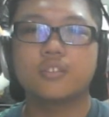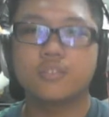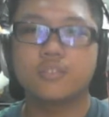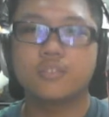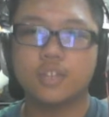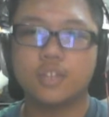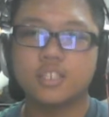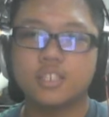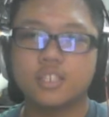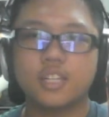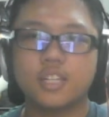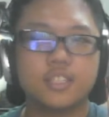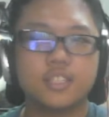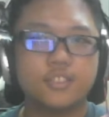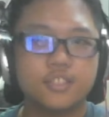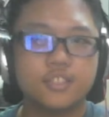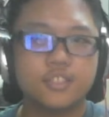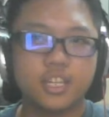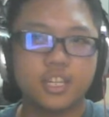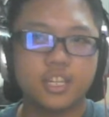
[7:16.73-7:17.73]
Grady Lyle
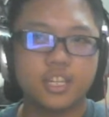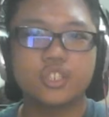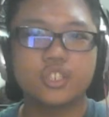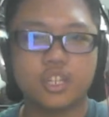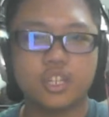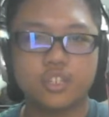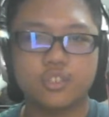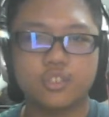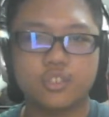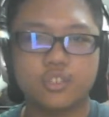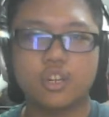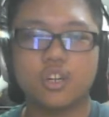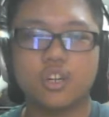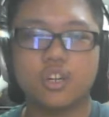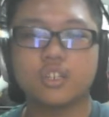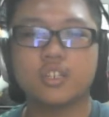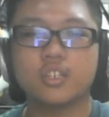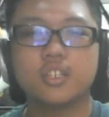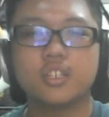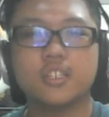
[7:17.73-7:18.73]
/ Tara
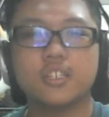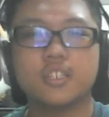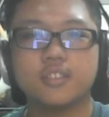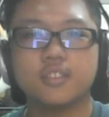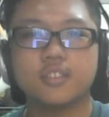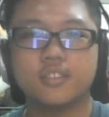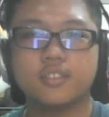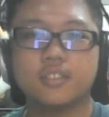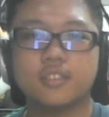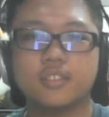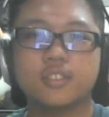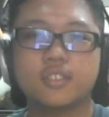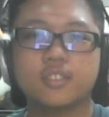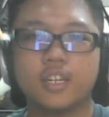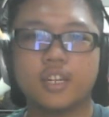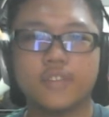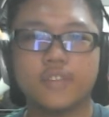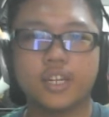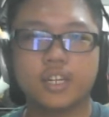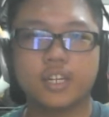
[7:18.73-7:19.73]
Strong is
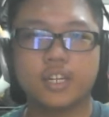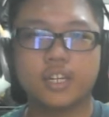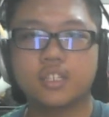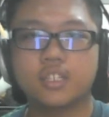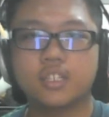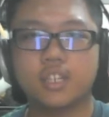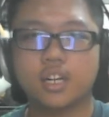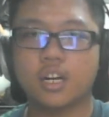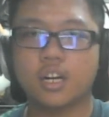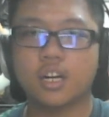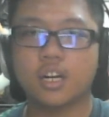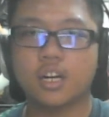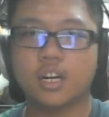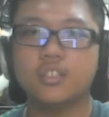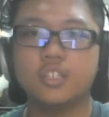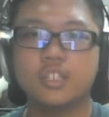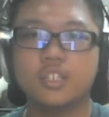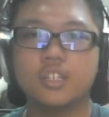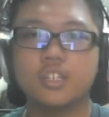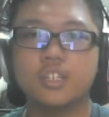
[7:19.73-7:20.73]
kind of like a cult
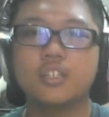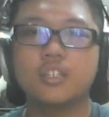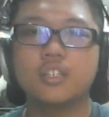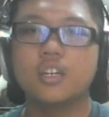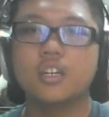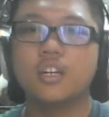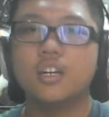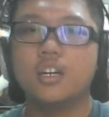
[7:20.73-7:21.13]
leader,